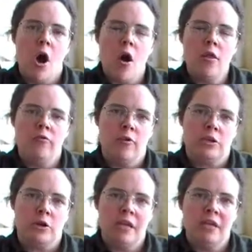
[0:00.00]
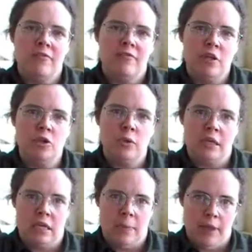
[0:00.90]
all of which are
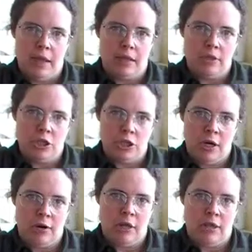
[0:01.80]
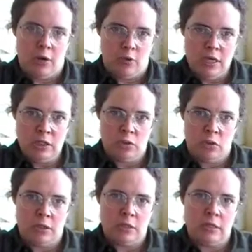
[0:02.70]
individually committed to sharing their
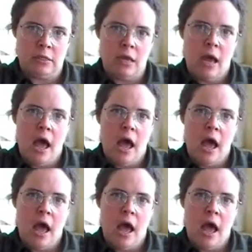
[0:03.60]
resources,